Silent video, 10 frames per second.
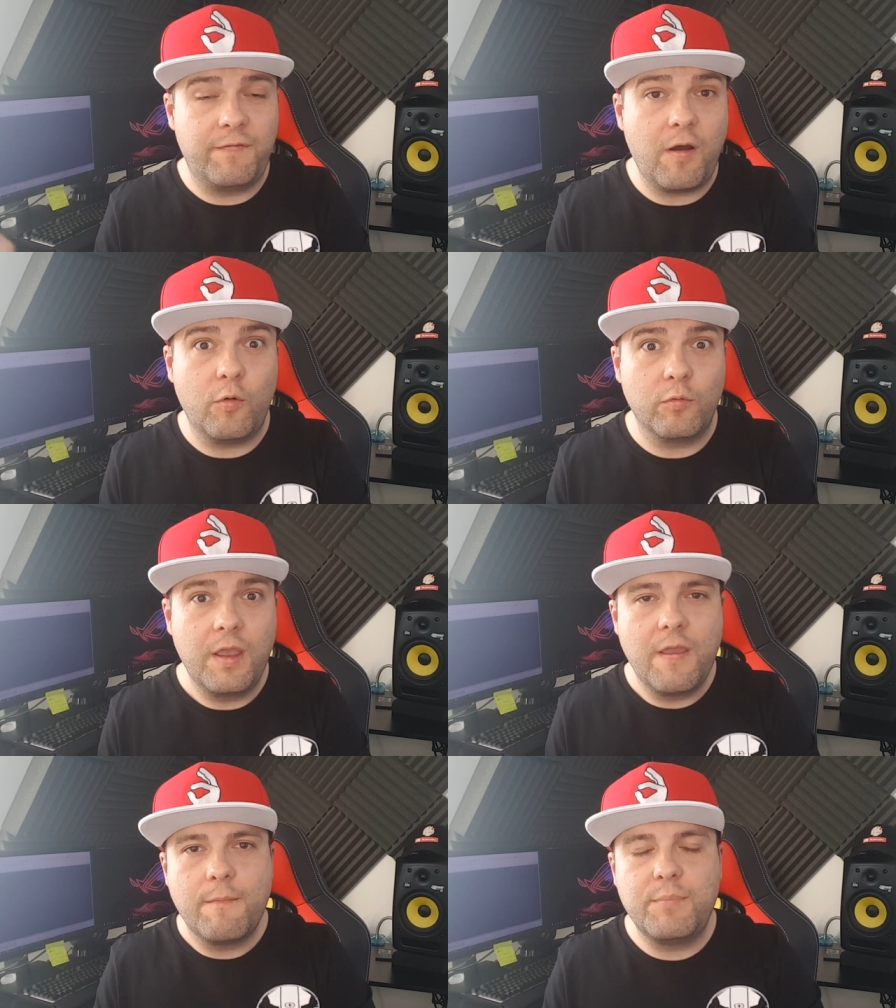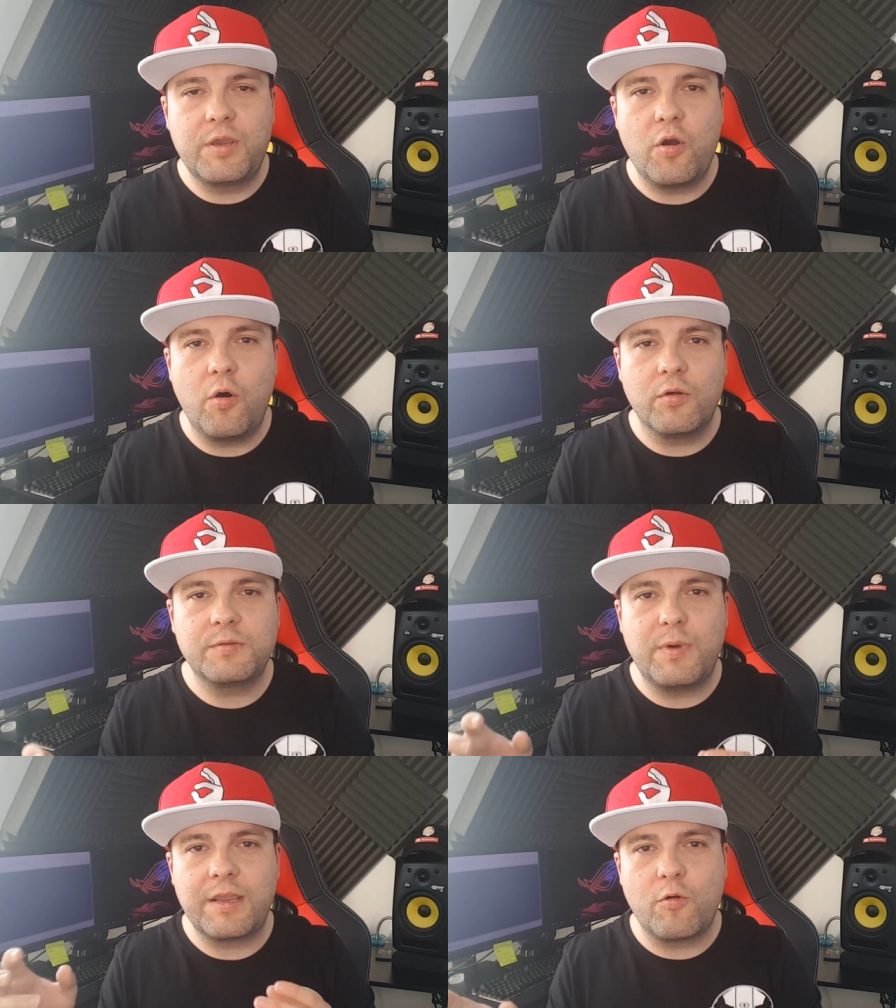phone
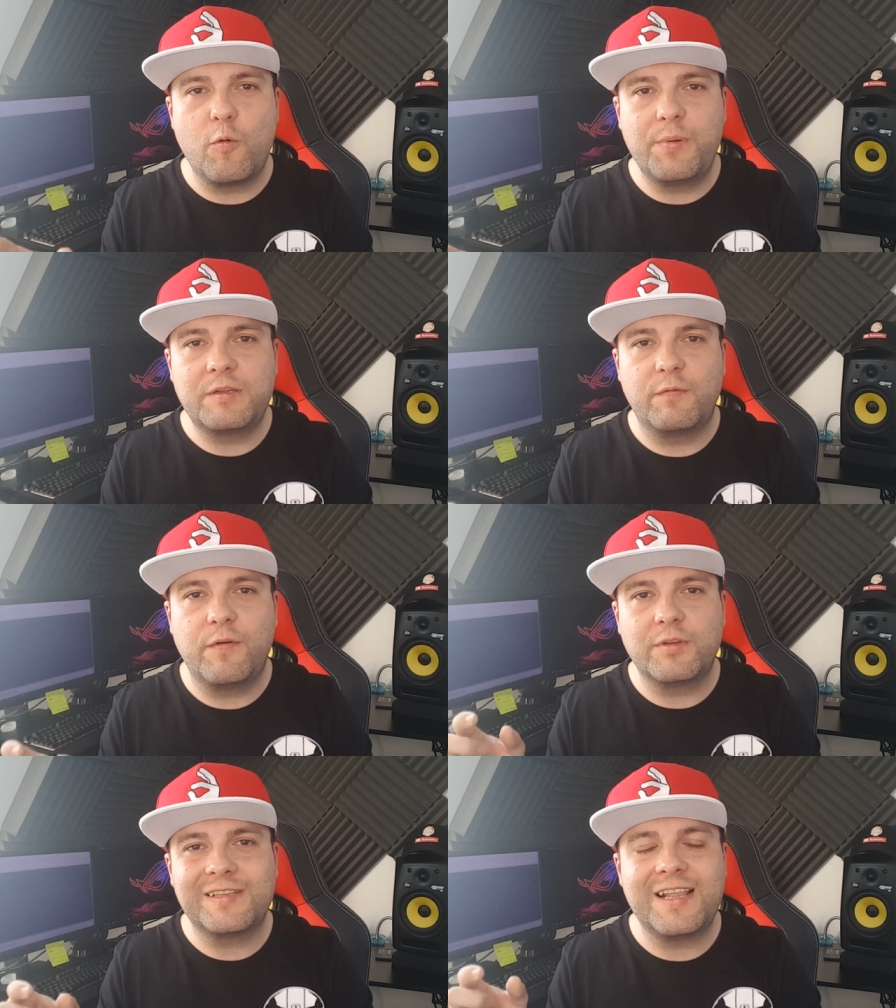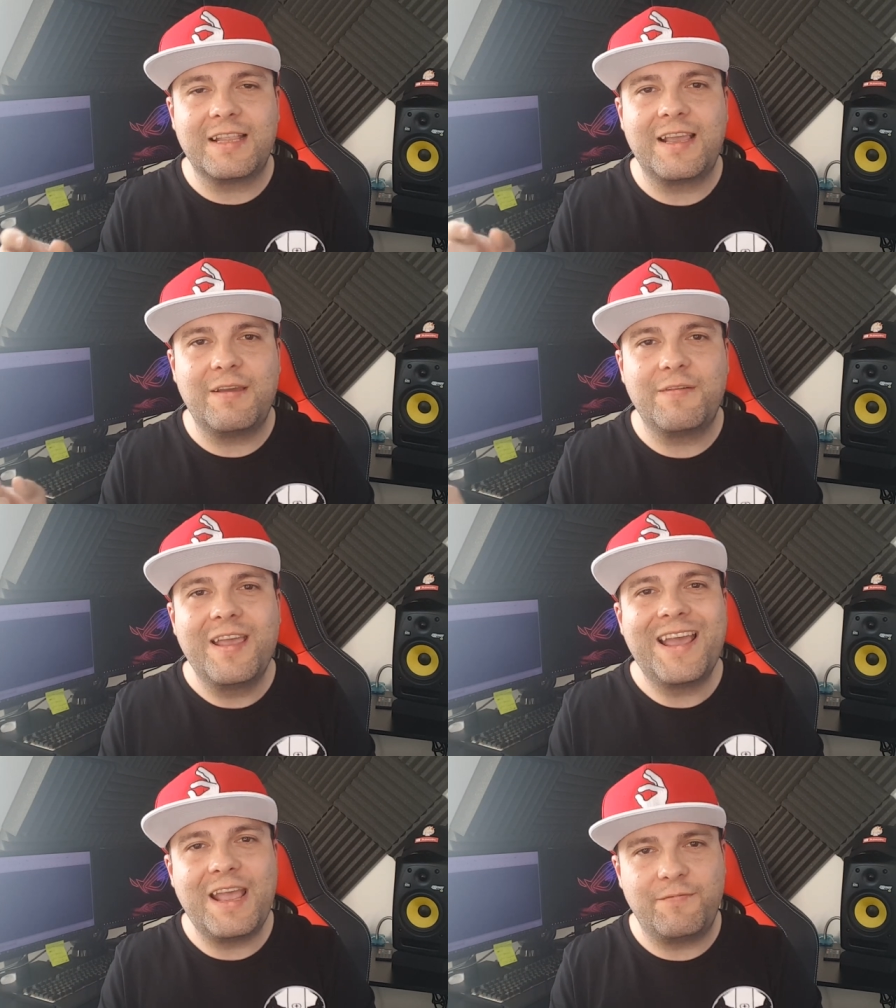because my Google Pixel phone does not have
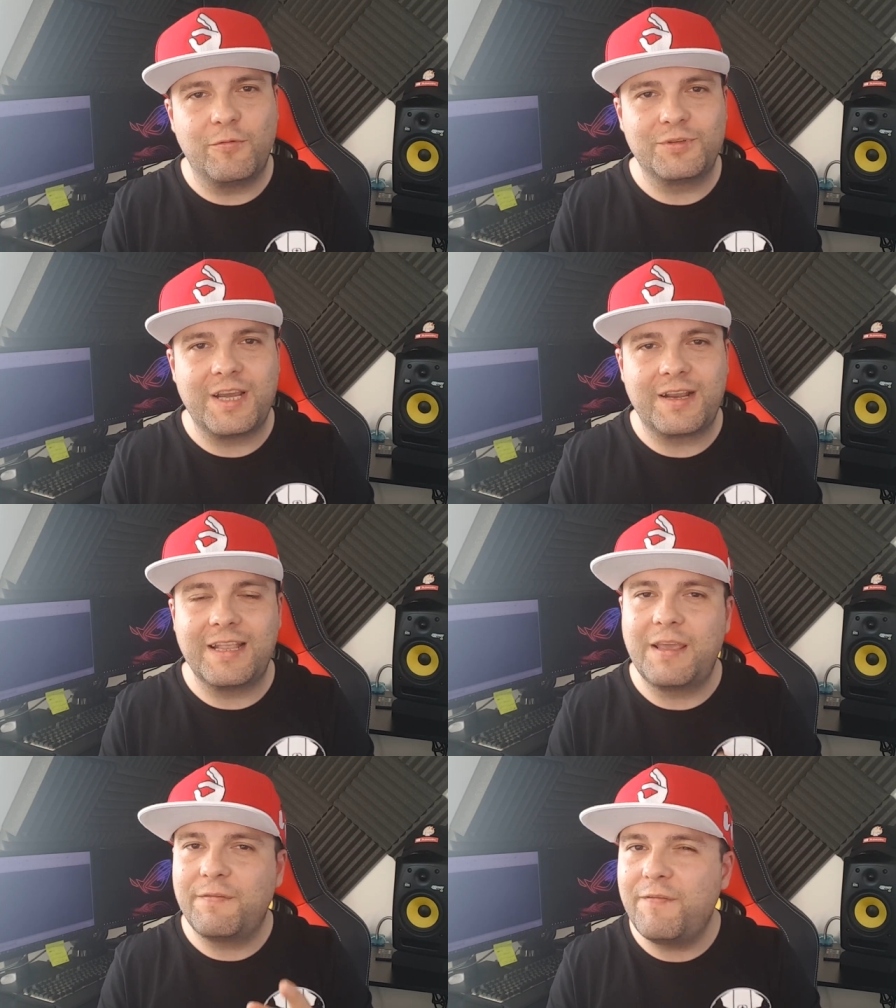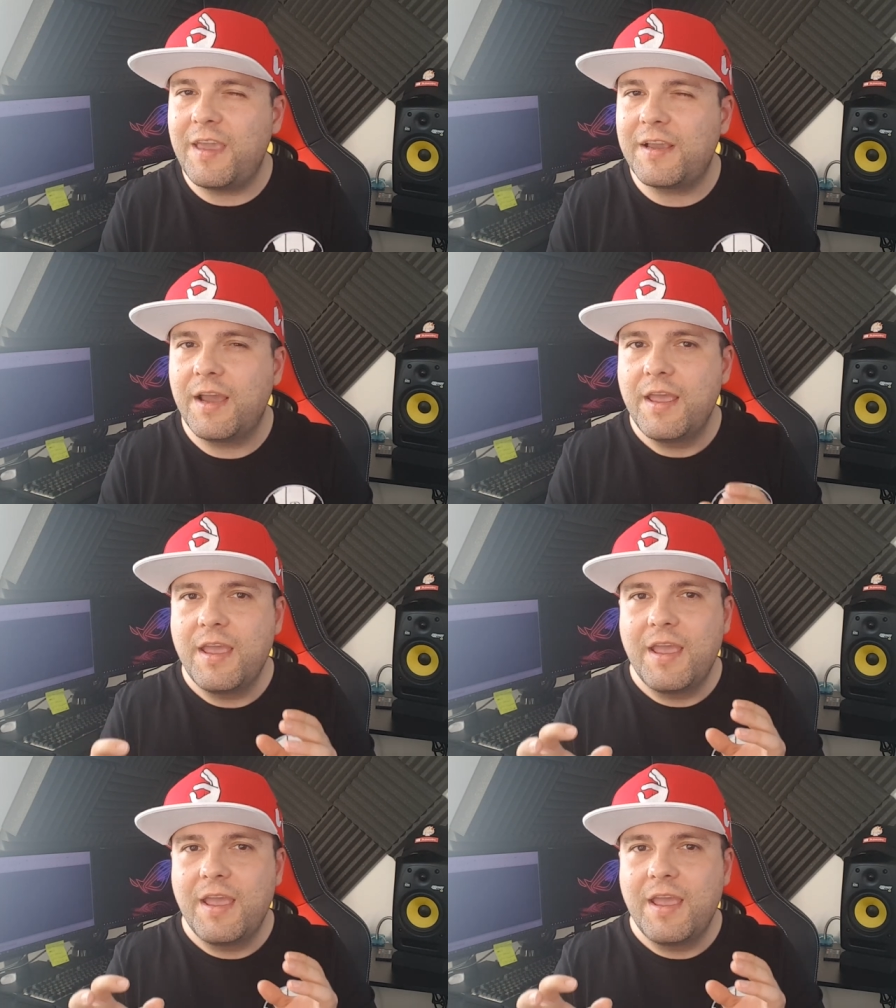headphone jack and I think